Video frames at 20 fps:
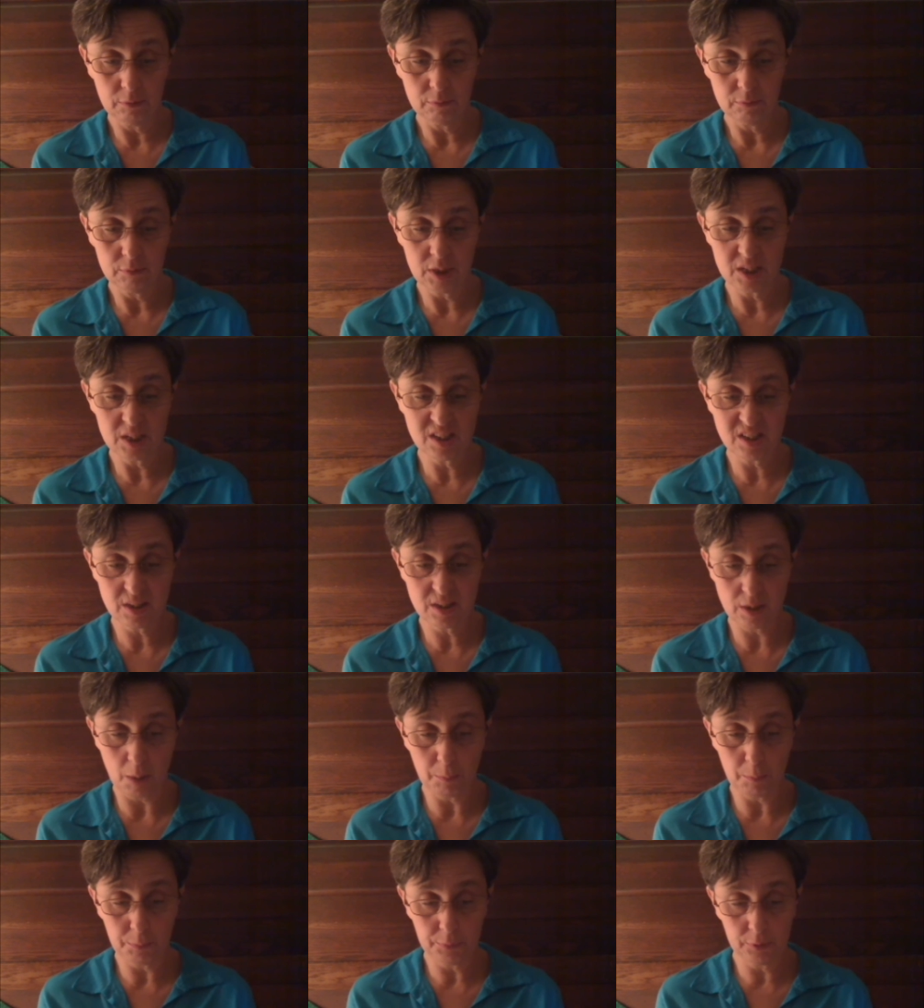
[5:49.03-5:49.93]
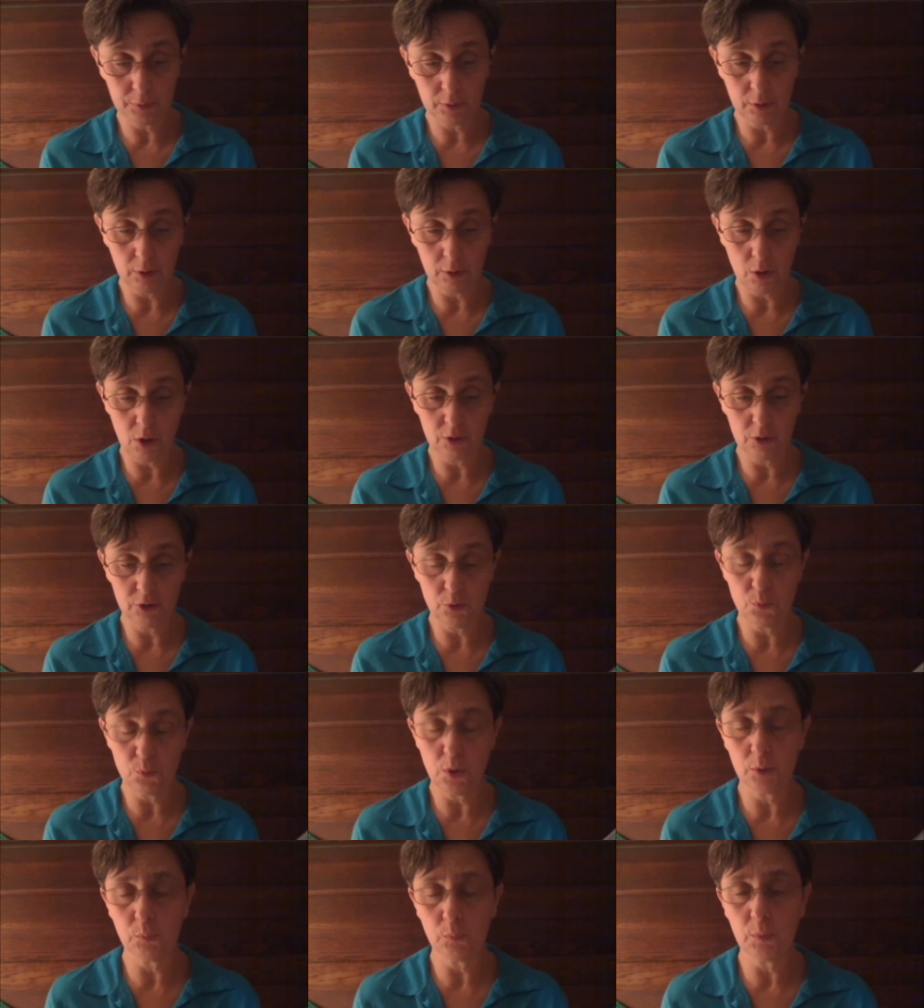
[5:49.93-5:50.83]
They stumbled along the
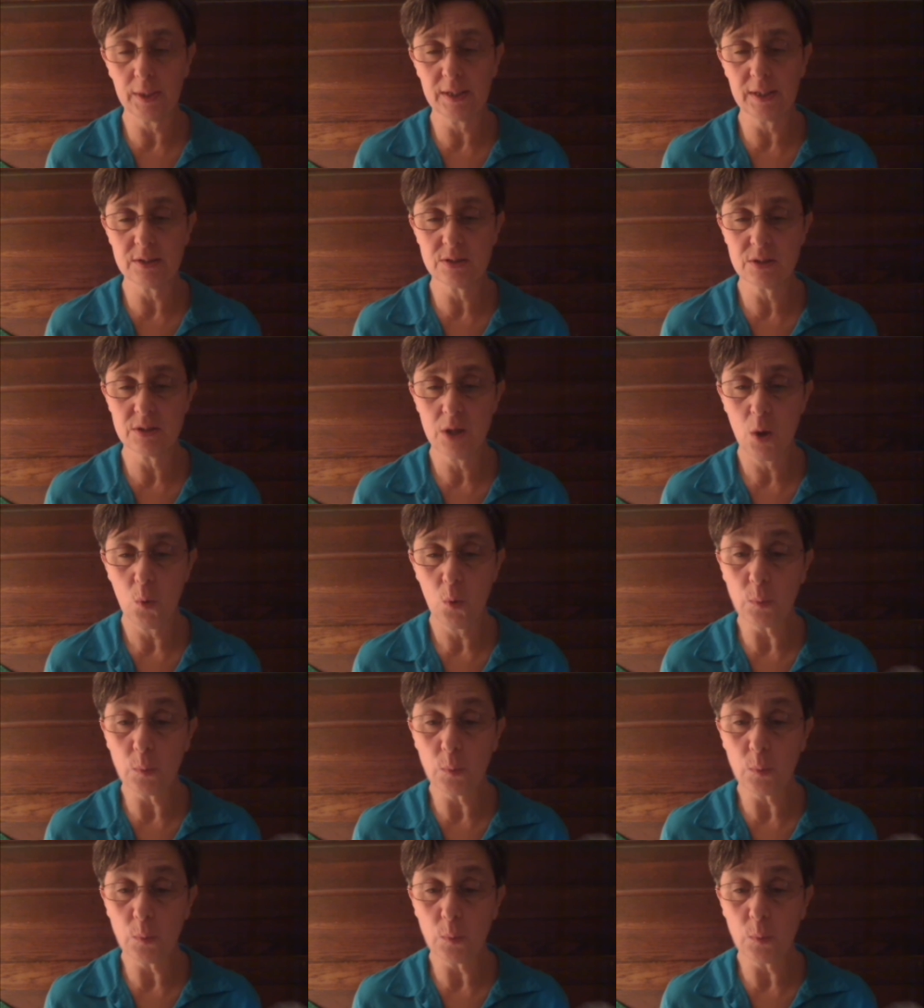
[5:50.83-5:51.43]
runways,